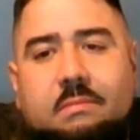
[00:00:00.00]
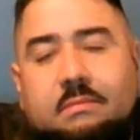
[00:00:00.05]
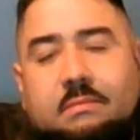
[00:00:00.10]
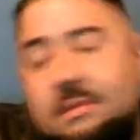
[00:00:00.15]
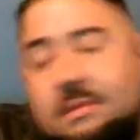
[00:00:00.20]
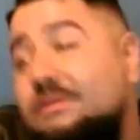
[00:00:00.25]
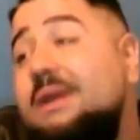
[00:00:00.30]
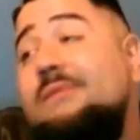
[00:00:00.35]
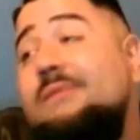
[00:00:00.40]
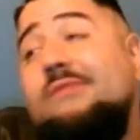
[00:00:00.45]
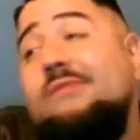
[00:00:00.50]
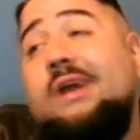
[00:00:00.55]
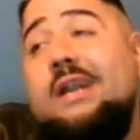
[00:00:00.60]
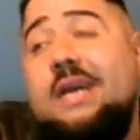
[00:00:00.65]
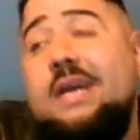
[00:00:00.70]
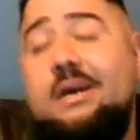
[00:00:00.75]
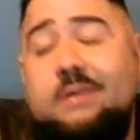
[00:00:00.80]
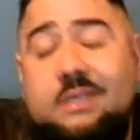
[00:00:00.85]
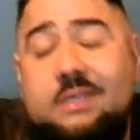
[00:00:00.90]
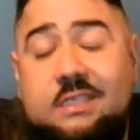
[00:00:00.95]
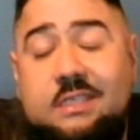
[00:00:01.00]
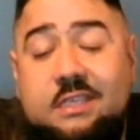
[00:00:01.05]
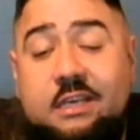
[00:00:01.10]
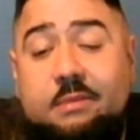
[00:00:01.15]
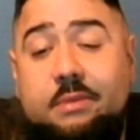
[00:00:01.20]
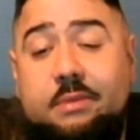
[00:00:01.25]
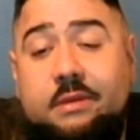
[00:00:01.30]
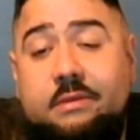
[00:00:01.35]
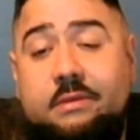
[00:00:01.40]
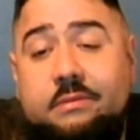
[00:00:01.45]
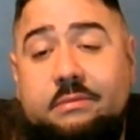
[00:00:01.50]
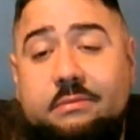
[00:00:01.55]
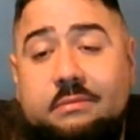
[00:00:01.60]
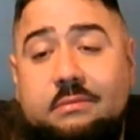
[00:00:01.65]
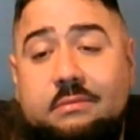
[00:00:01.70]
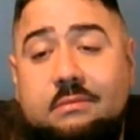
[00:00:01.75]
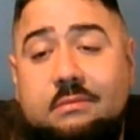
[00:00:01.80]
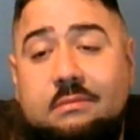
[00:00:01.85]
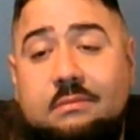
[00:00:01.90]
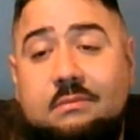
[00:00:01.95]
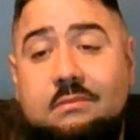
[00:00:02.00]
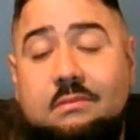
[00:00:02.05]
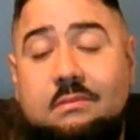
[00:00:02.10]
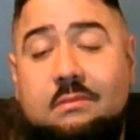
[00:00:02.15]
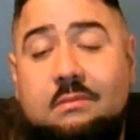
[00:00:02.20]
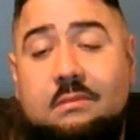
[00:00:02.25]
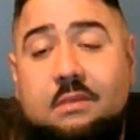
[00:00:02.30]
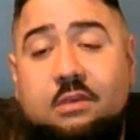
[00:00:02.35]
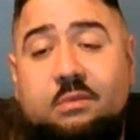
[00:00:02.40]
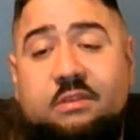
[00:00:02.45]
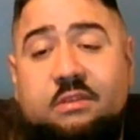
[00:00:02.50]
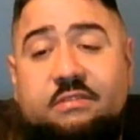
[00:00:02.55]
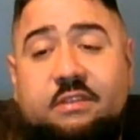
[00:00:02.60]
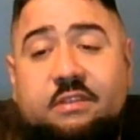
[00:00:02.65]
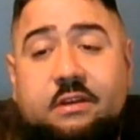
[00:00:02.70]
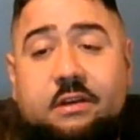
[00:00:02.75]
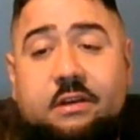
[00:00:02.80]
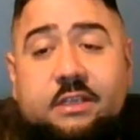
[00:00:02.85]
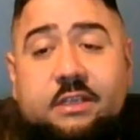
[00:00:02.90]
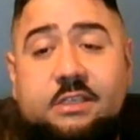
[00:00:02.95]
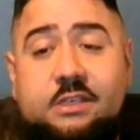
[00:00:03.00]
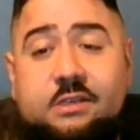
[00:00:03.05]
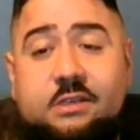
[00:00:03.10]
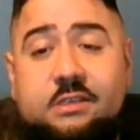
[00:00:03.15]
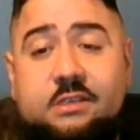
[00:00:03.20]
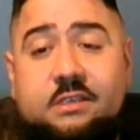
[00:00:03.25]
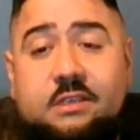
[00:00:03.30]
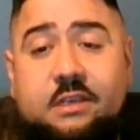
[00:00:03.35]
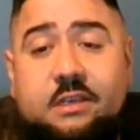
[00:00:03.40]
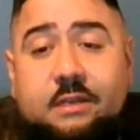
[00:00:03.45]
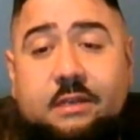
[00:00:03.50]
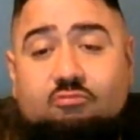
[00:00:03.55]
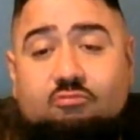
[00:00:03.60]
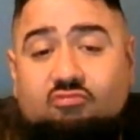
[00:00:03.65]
Right now, he's sleeping. Little motherfucker needs to go to sleep.